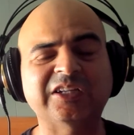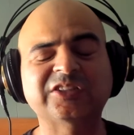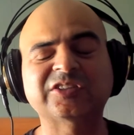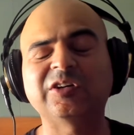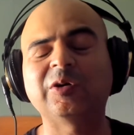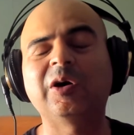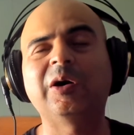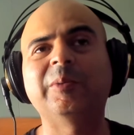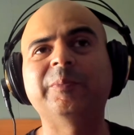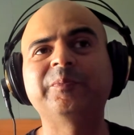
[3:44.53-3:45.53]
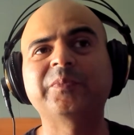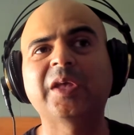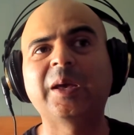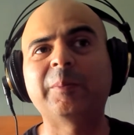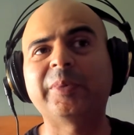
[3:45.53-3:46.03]
So um,
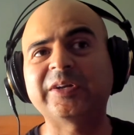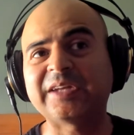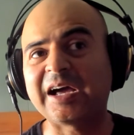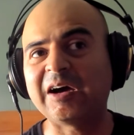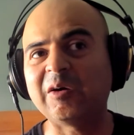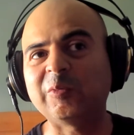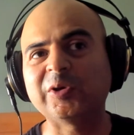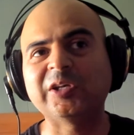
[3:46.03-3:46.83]
but now